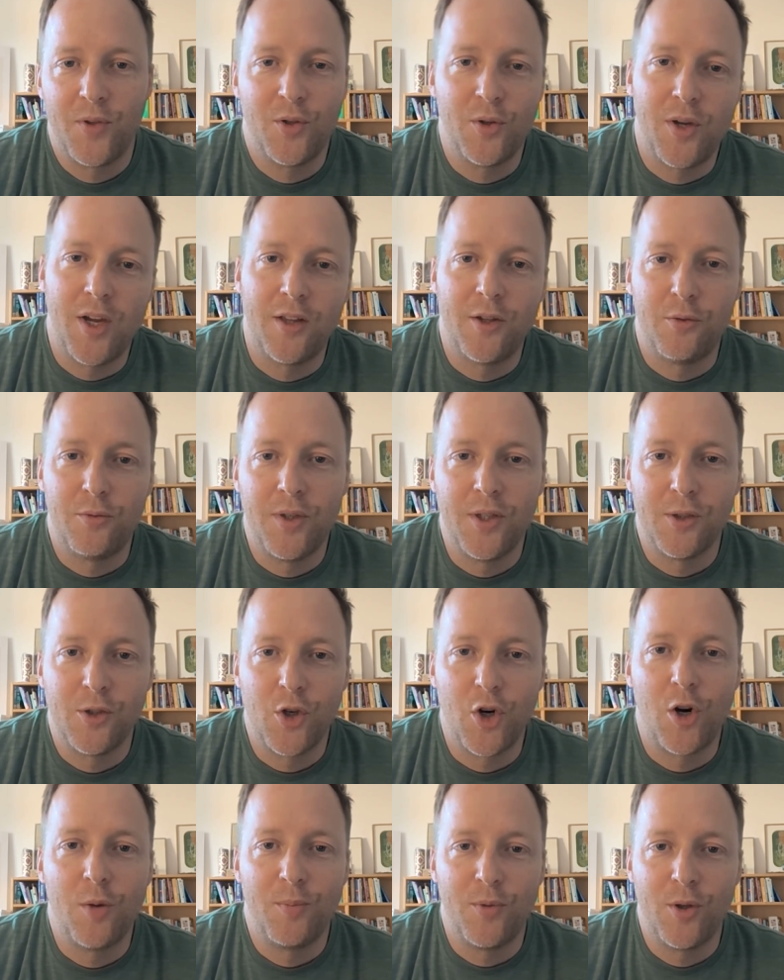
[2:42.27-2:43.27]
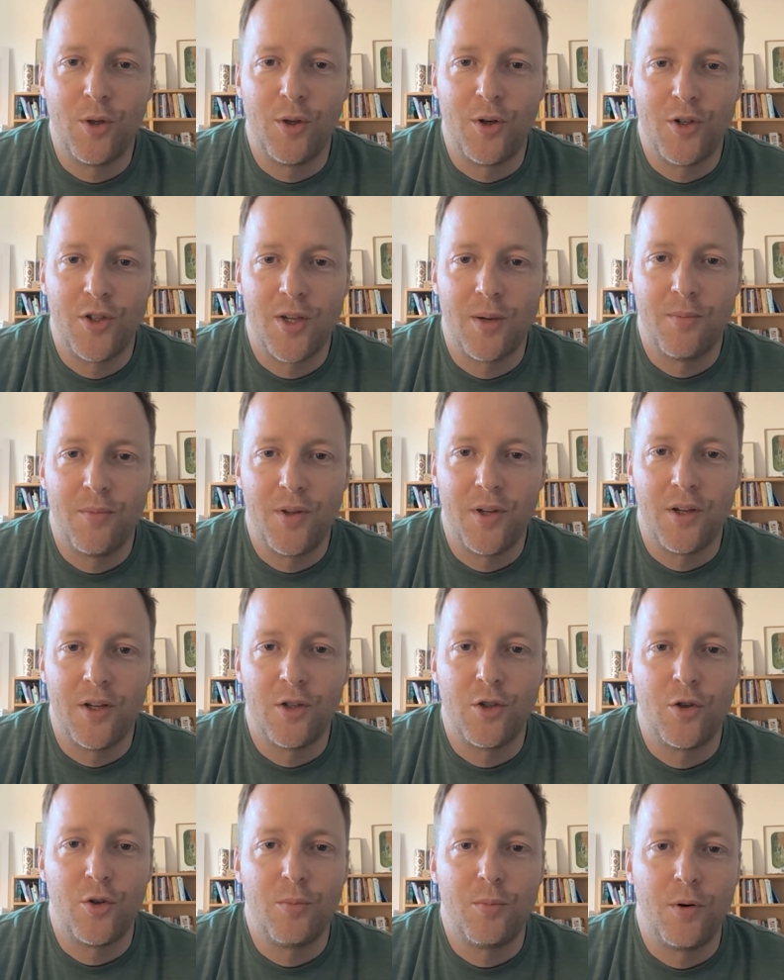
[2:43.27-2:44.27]
to get a real job, to learn something, a
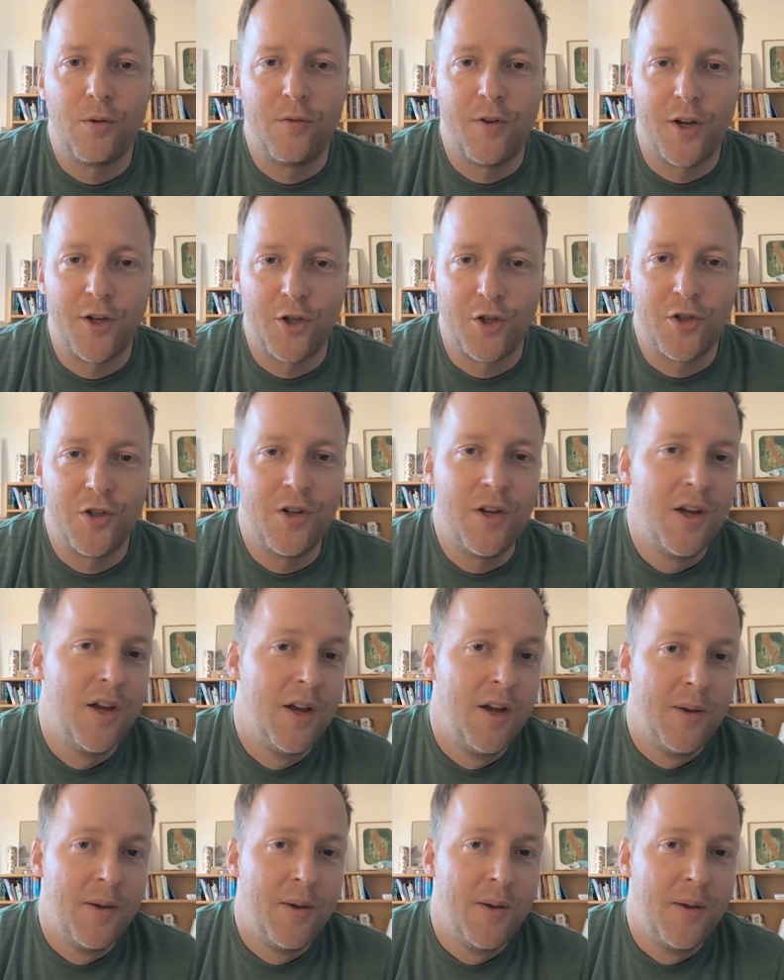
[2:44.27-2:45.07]
true profession.